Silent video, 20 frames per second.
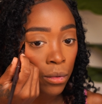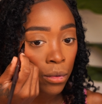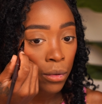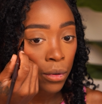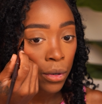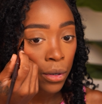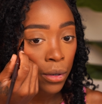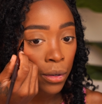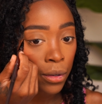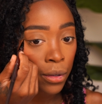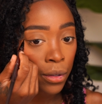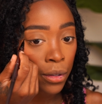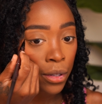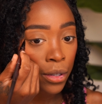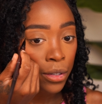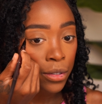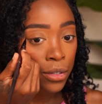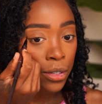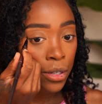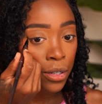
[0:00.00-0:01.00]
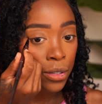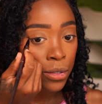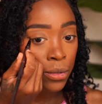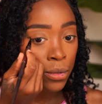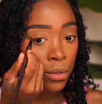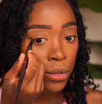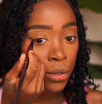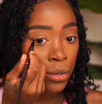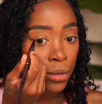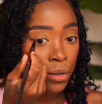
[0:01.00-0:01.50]
That's not too
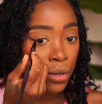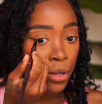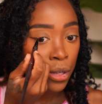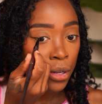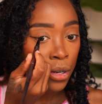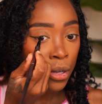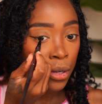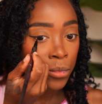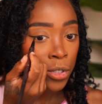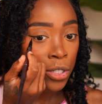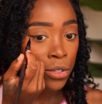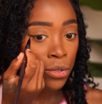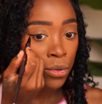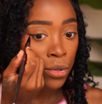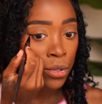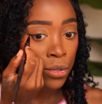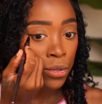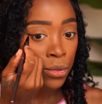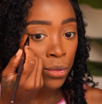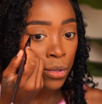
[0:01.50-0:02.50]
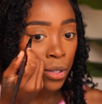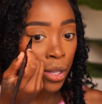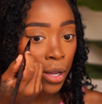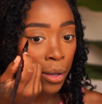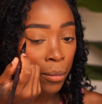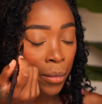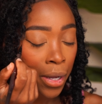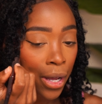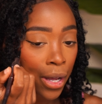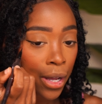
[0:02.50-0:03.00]
little. And I'm just going to
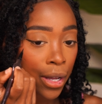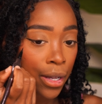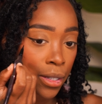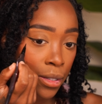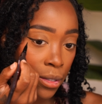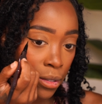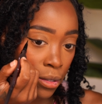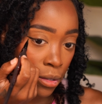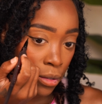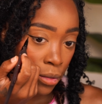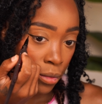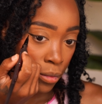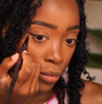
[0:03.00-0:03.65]
line my eyes.